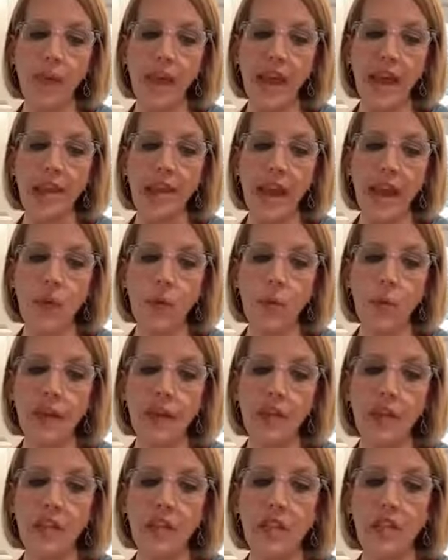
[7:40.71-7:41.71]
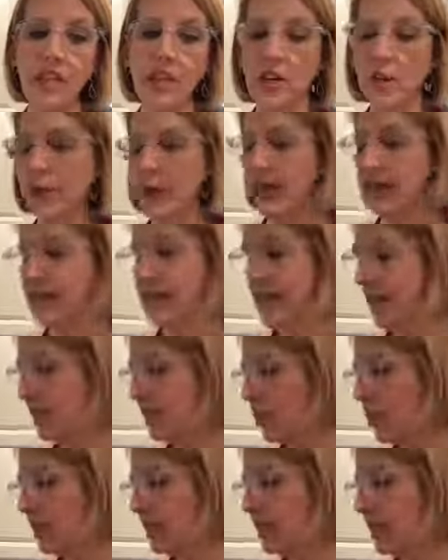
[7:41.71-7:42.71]
and now what I'm going to do is I'm
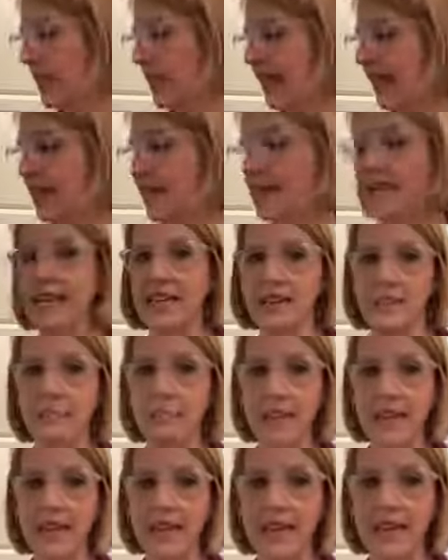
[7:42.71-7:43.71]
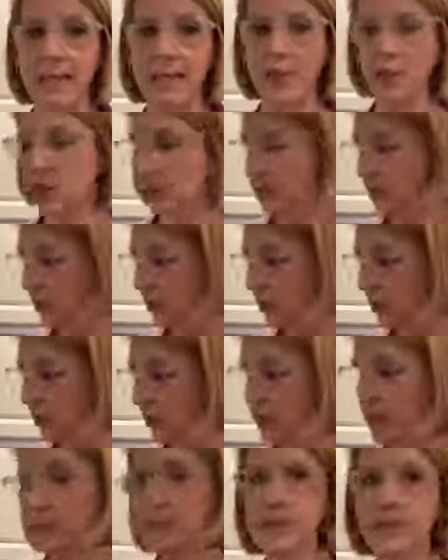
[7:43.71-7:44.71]
going to add in peanut butter.
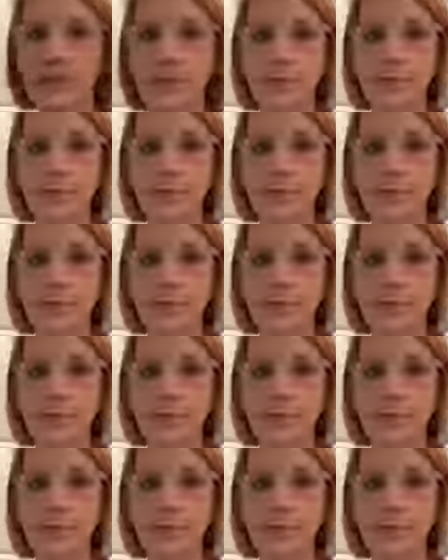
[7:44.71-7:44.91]
Oops.